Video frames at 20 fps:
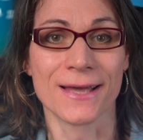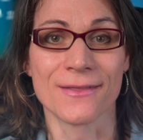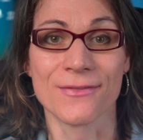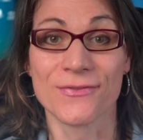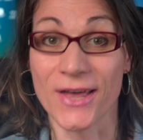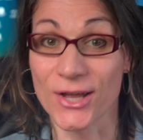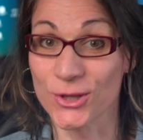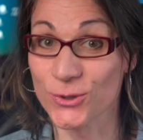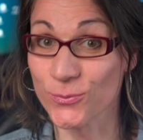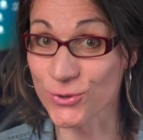
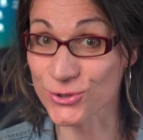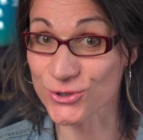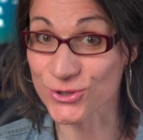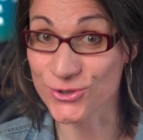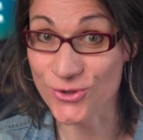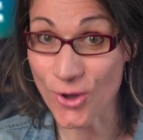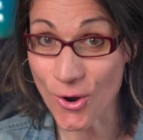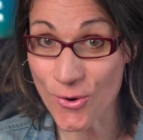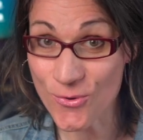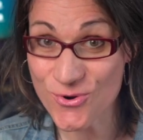and that was
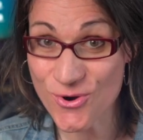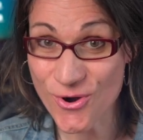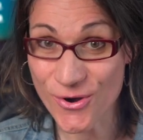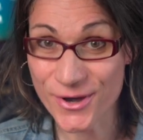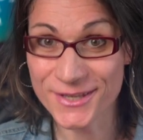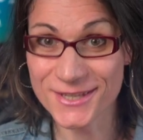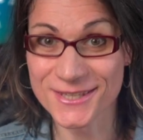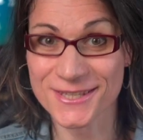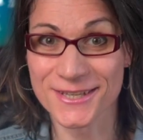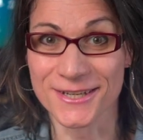no
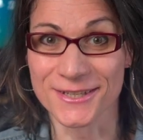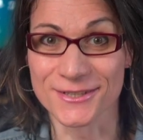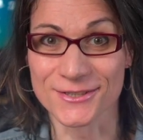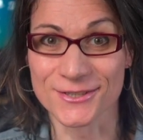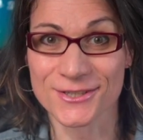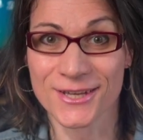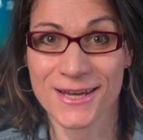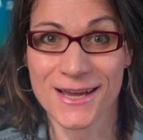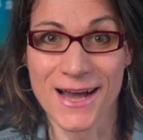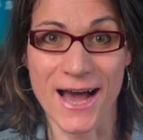
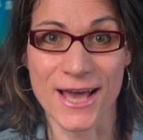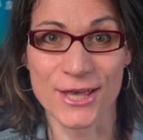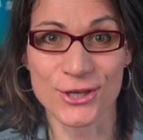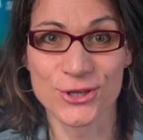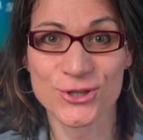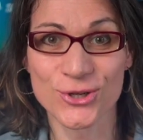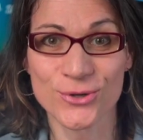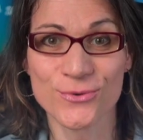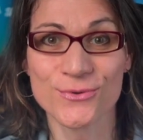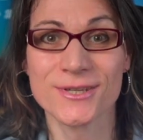coincidence. I
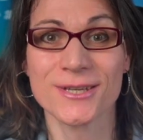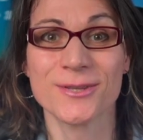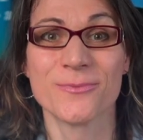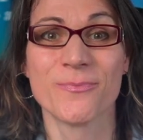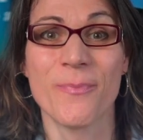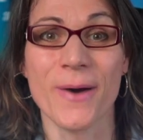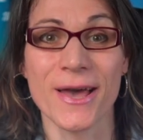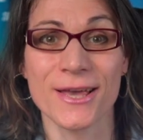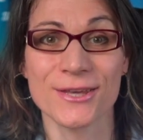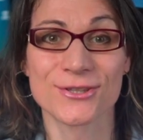chose
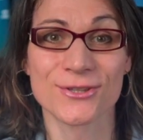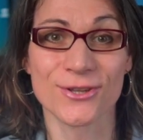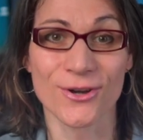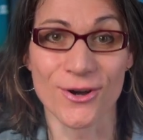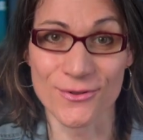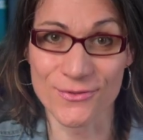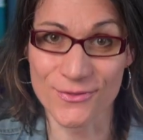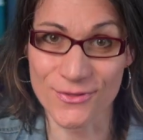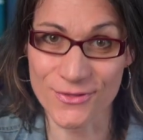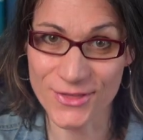it based
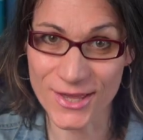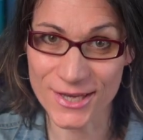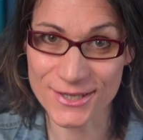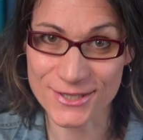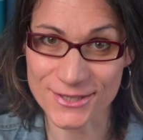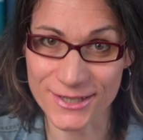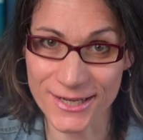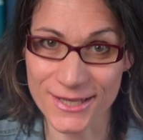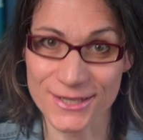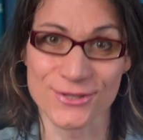on
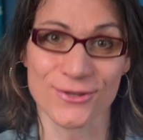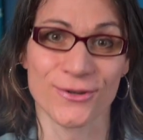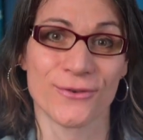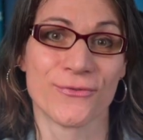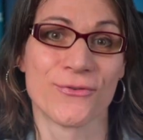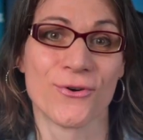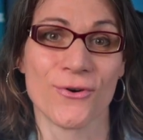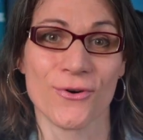this list, of